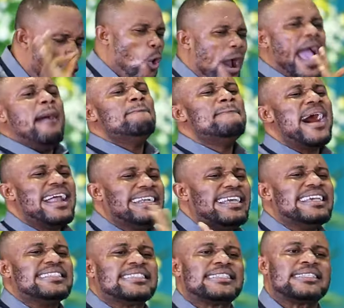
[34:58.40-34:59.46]
who a
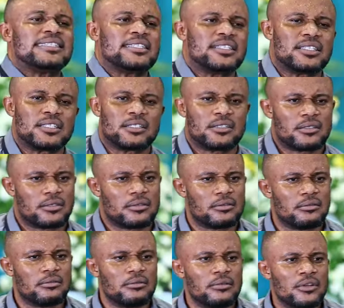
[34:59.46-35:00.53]
man
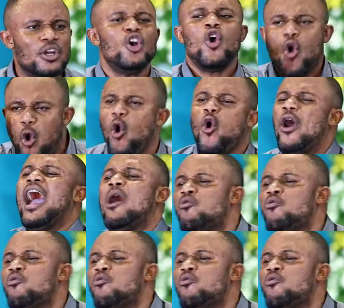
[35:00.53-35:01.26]
is, who